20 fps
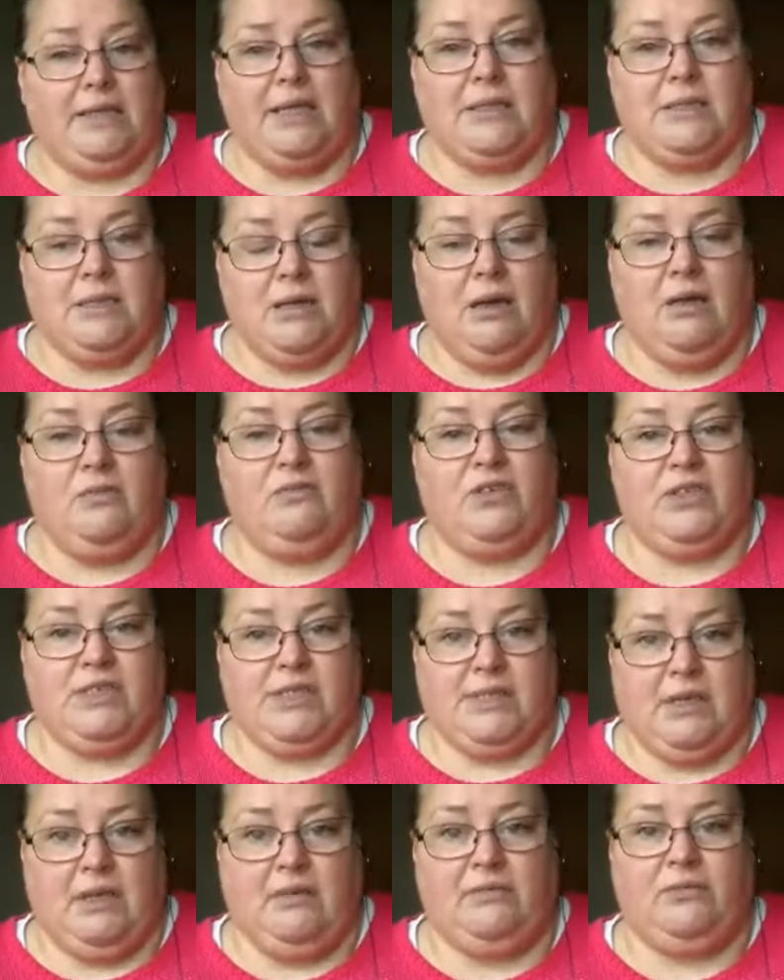that time for
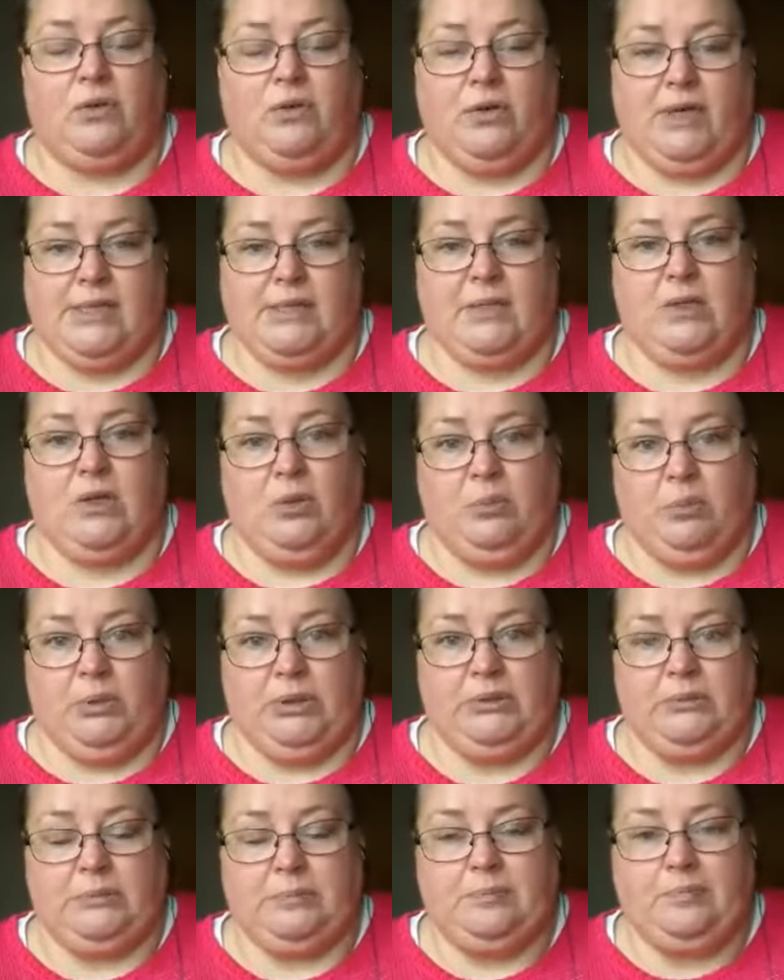yourself or as a
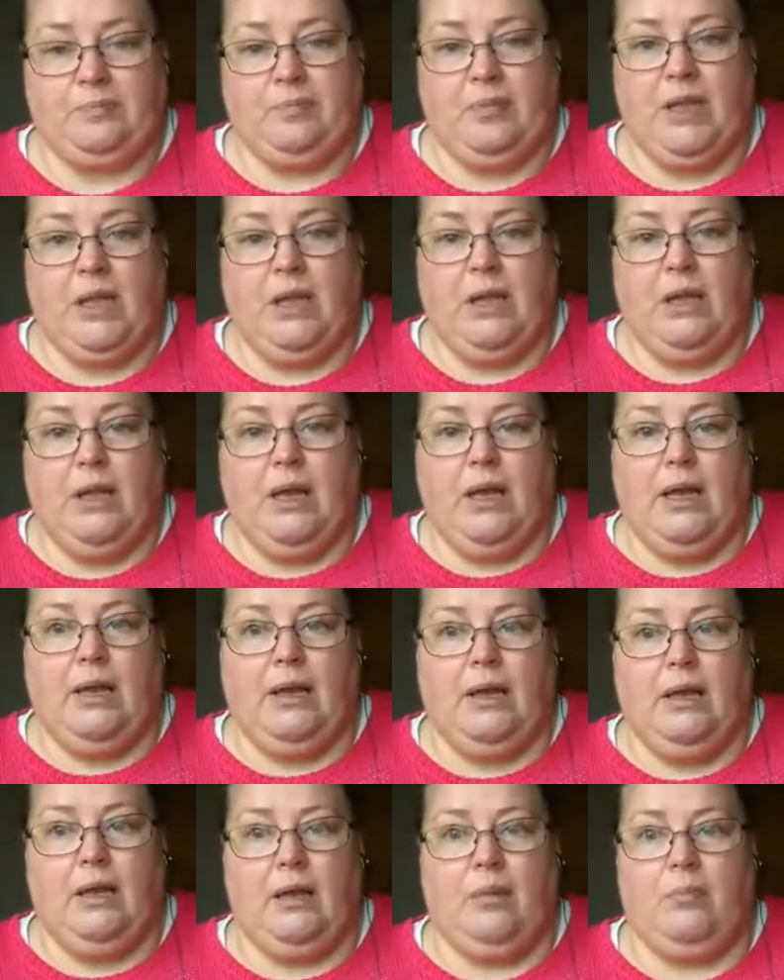couple.
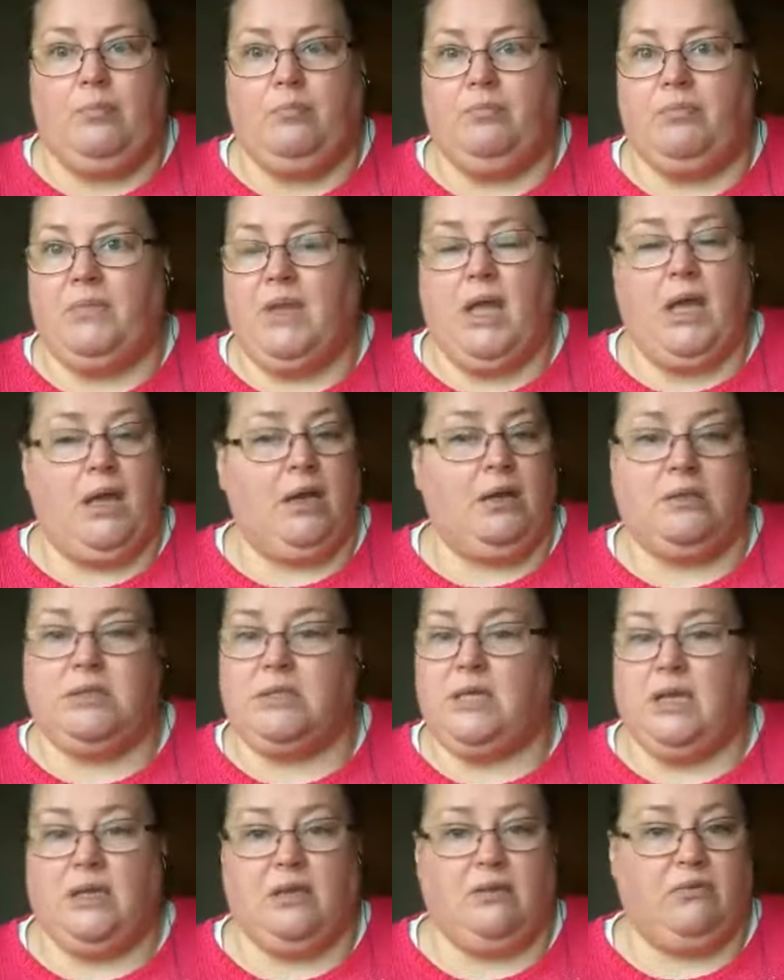And
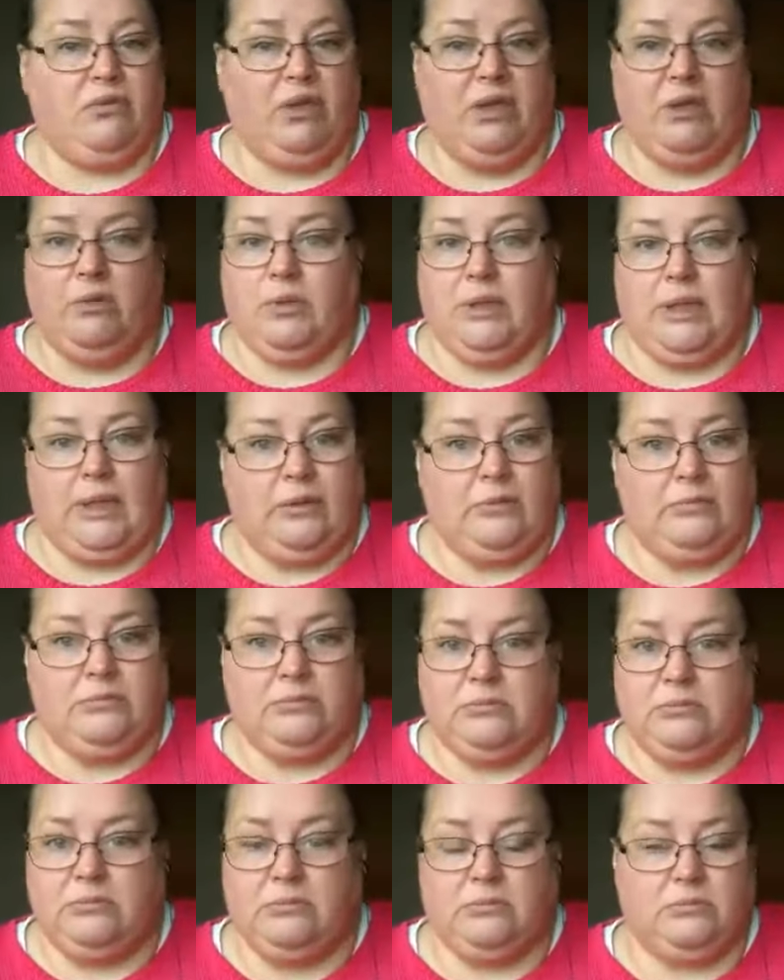take it frequently.
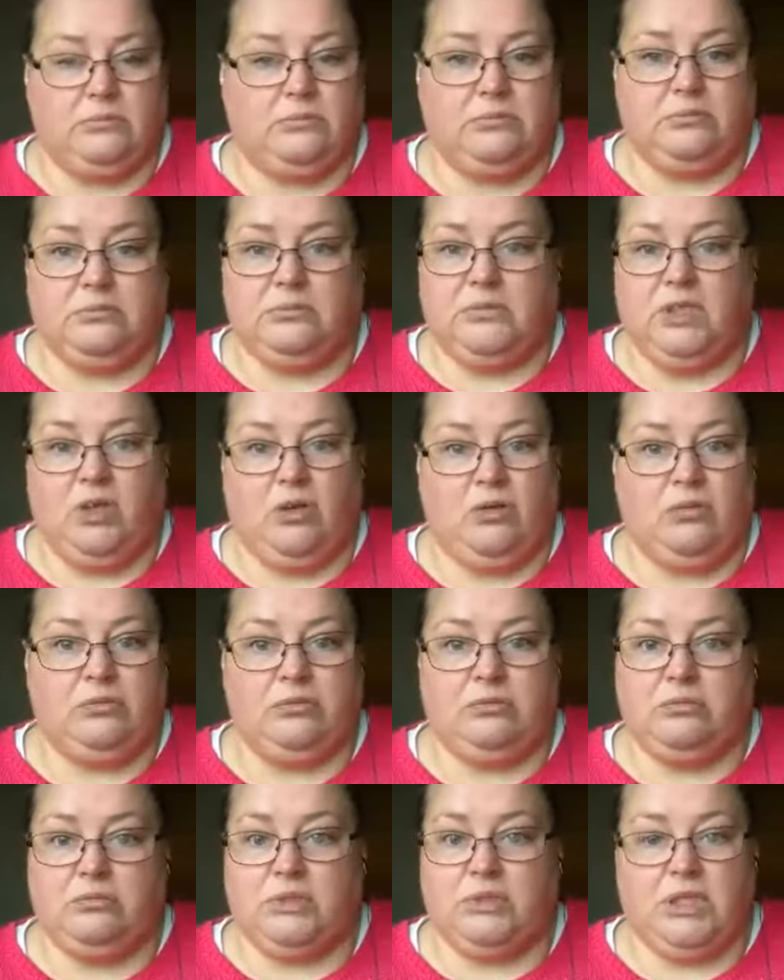
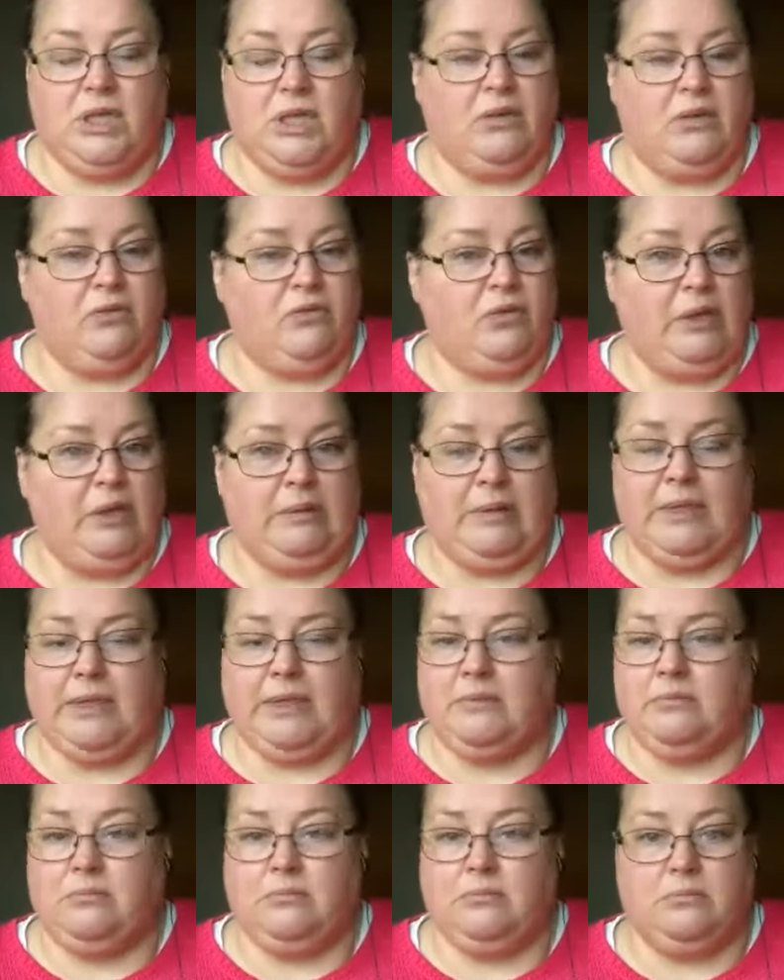Take it
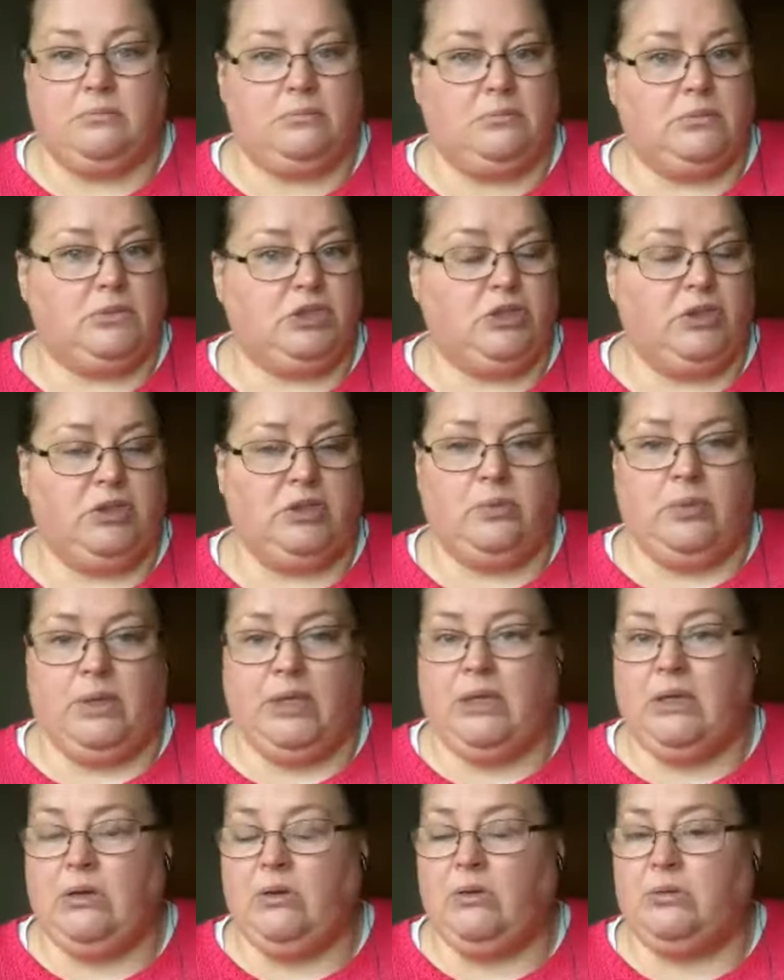frequently during the
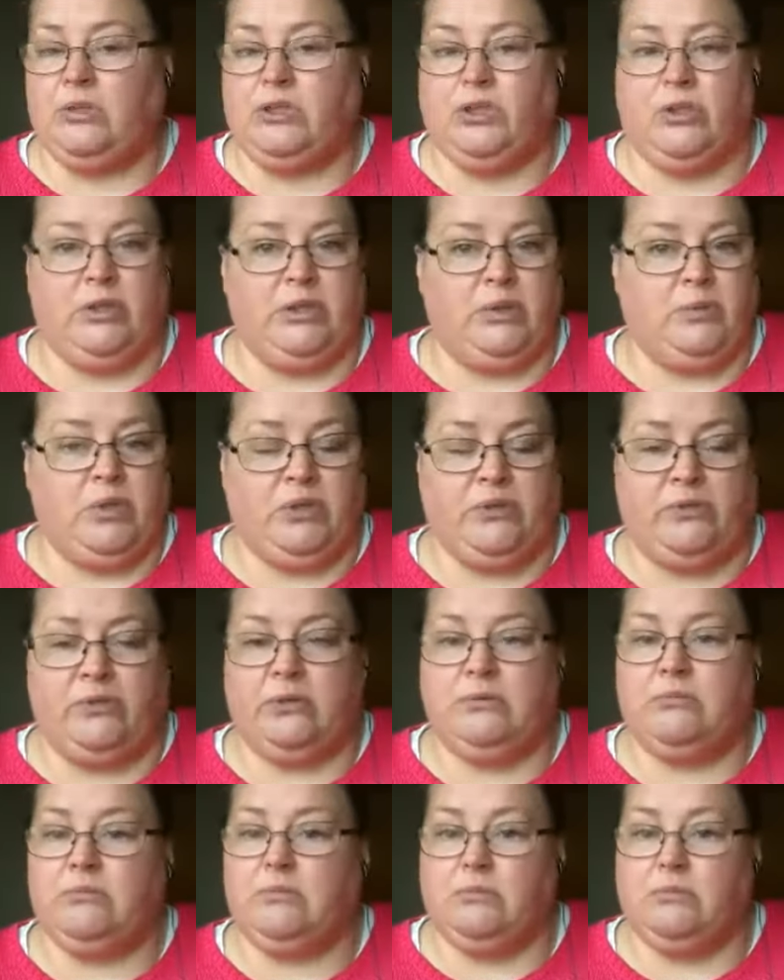week or during the month.